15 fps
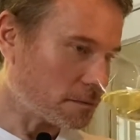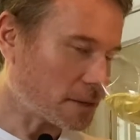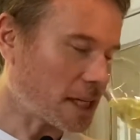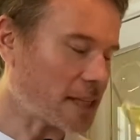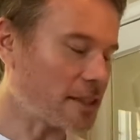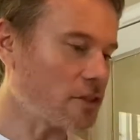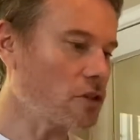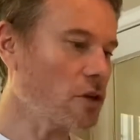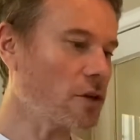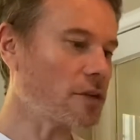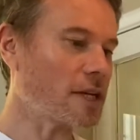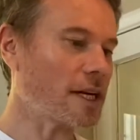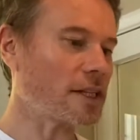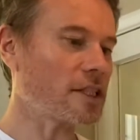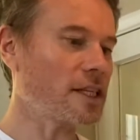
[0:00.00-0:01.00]
It's not
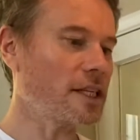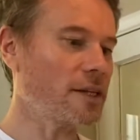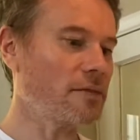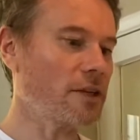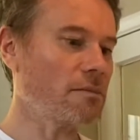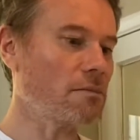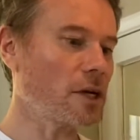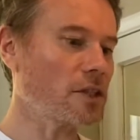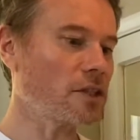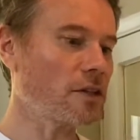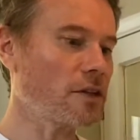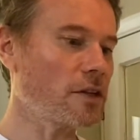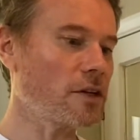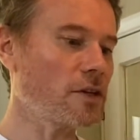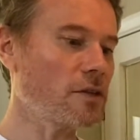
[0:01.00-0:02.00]
actually giving much on
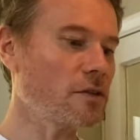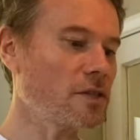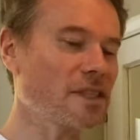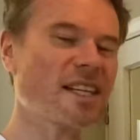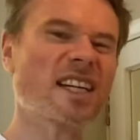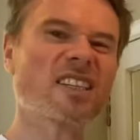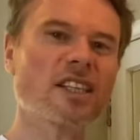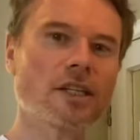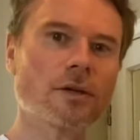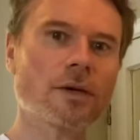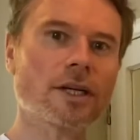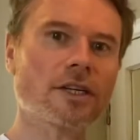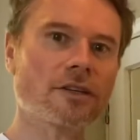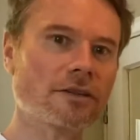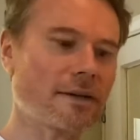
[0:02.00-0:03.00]
the nose. It's actually
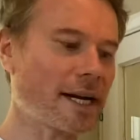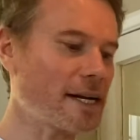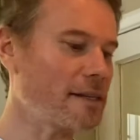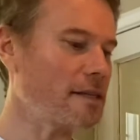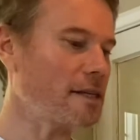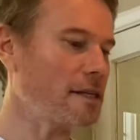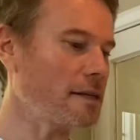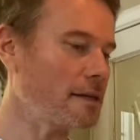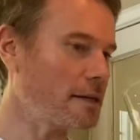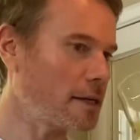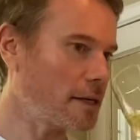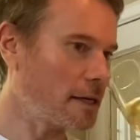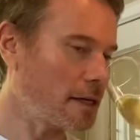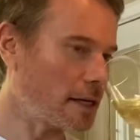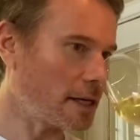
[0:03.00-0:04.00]
quite grassy
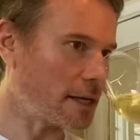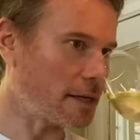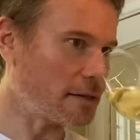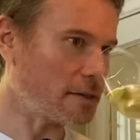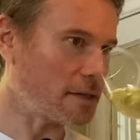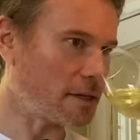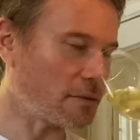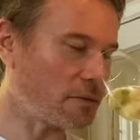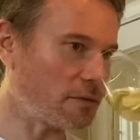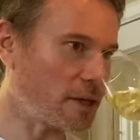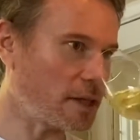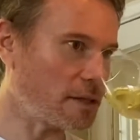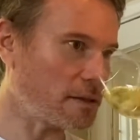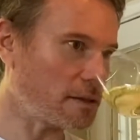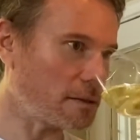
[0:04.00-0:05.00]
and
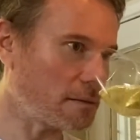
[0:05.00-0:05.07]
faint.